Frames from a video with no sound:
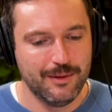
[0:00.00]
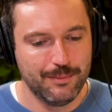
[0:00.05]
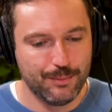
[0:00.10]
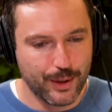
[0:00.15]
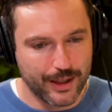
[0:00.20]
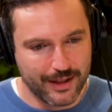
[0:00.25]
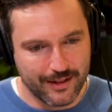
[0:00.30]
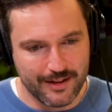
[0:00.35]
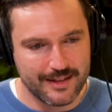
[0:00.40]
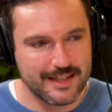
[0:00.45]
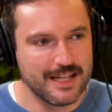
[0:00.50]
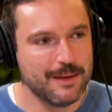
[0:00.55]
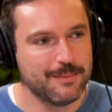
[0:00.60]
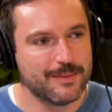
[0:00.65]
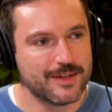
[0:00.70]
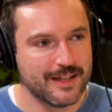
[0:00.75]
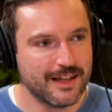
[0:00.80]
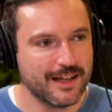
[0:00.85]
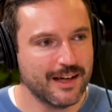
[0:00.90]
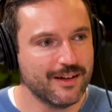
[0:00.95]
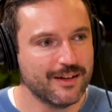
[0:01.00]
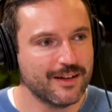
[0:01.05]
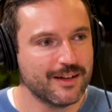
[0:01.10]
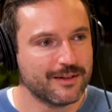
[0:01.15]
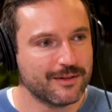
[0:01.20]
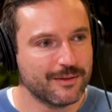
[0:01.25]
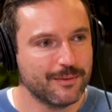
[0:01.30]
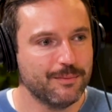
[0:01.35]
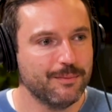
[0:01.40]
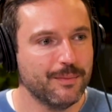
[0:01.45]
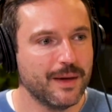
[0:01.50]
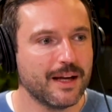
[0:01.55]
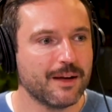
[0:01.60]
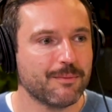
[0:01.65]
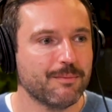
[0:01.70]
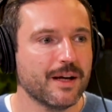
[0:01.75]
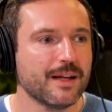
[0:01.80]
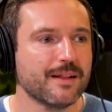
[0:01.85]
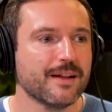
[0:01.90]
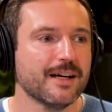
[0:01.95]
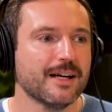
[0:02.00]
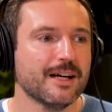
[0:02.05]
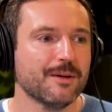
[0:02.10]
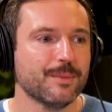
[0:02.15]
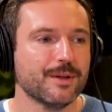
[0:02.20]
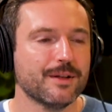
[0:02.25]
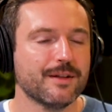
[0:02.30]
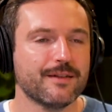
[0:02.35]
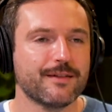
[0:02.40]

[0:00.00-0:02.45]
bringing the teams together, make that happen?